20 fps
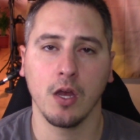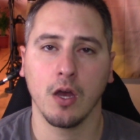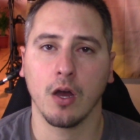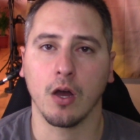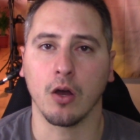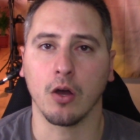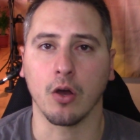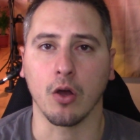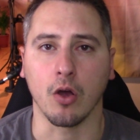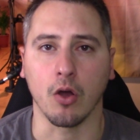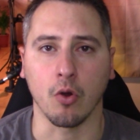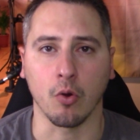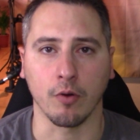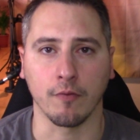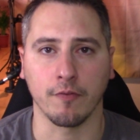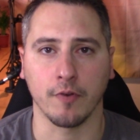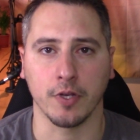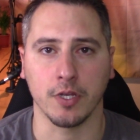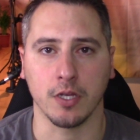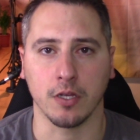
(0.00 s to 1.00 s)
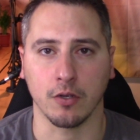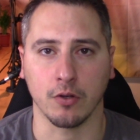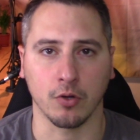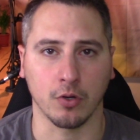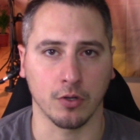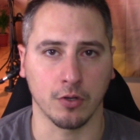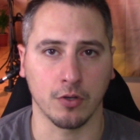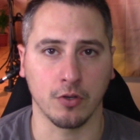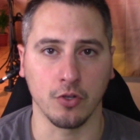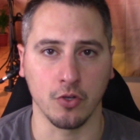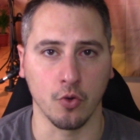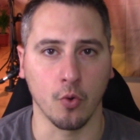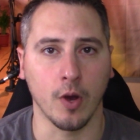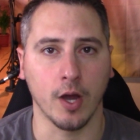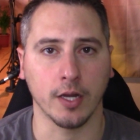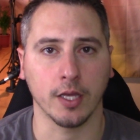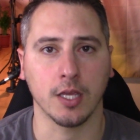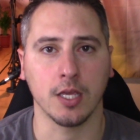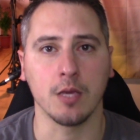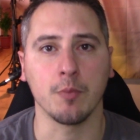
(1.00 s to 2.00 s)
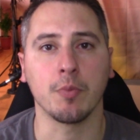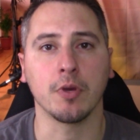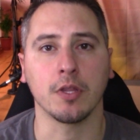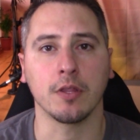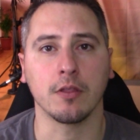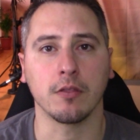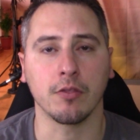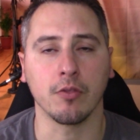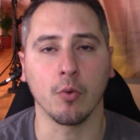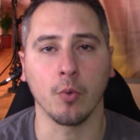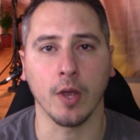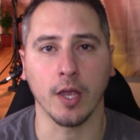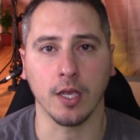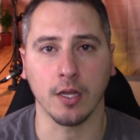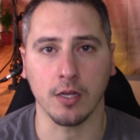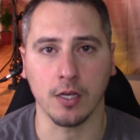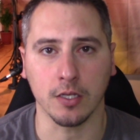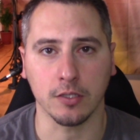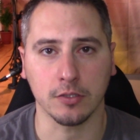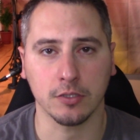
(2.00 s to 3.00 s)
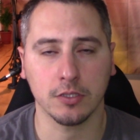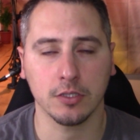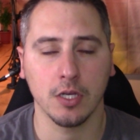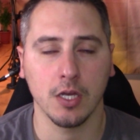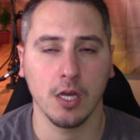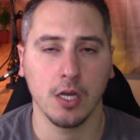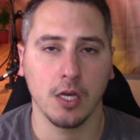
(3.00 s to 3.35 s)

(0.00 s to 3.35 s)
Or do you want to keep it the way it is